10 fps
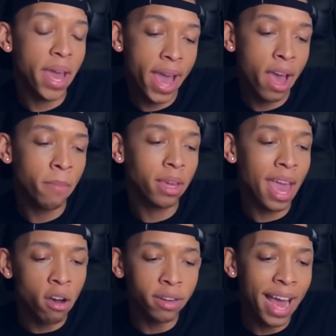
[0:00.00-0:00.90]
Bam,
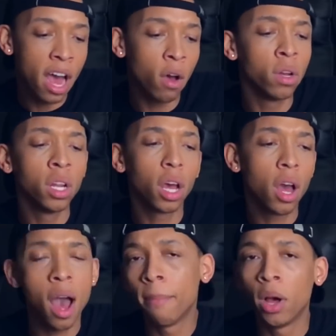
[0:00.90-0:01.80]
Countdown,
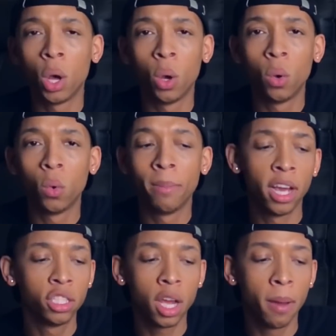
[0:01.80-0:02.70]
Combo,
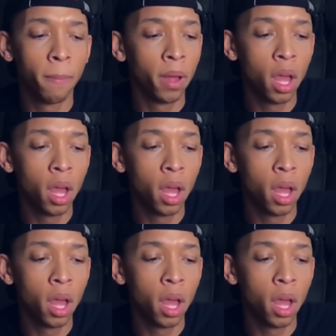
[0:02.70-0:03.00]
Mashup,